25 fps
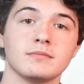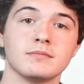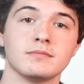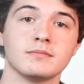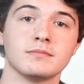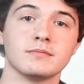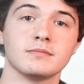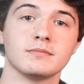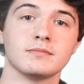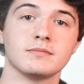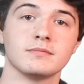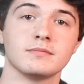
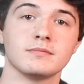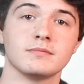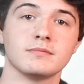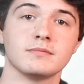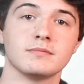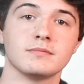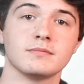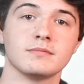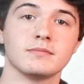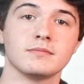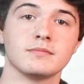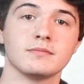
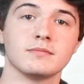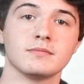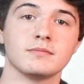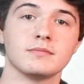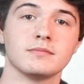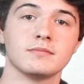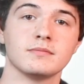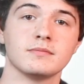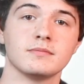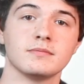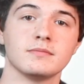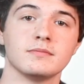
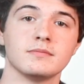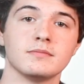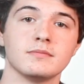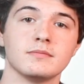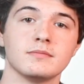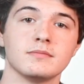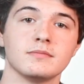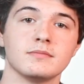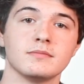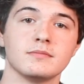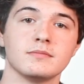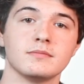
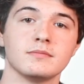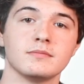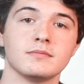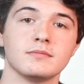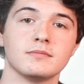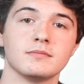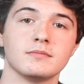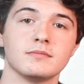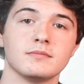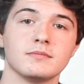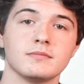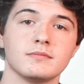
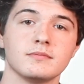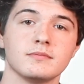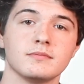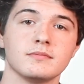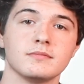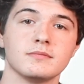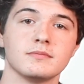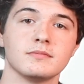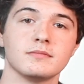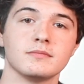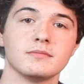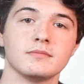
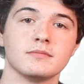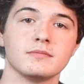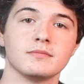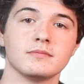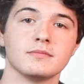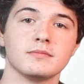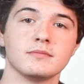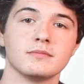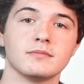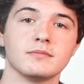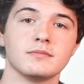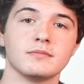
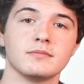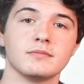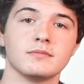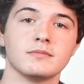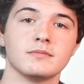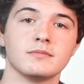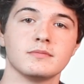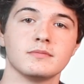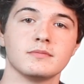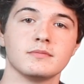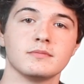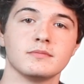
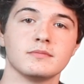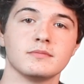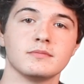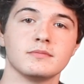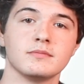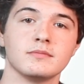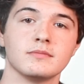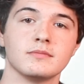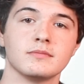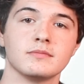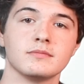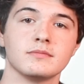
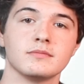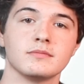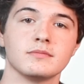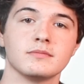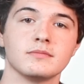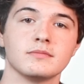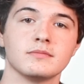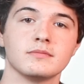This person isn't speaking.